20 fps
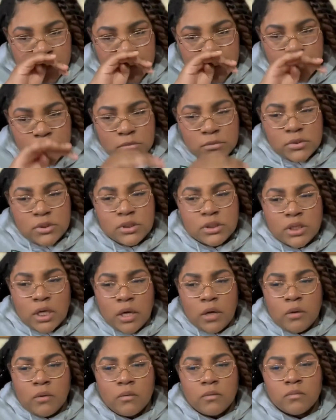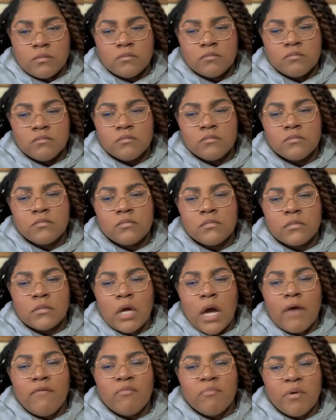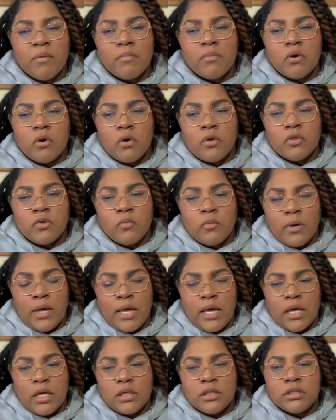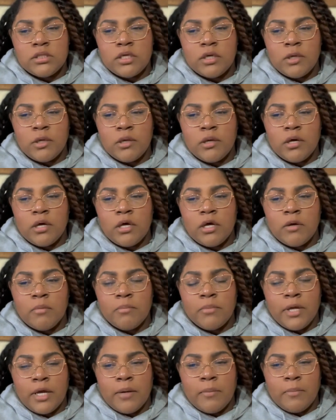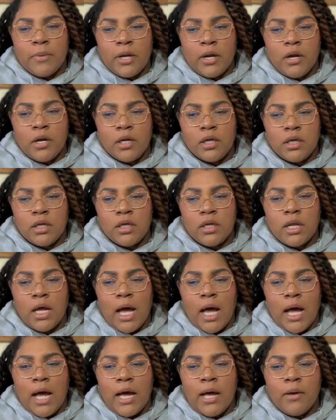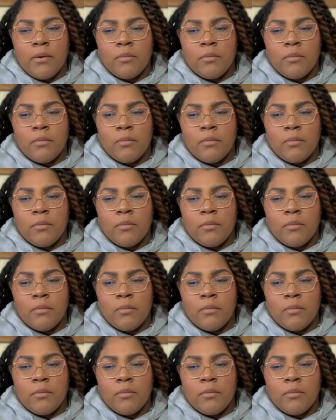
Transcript: So I remember on the way to Planned Parenthood, I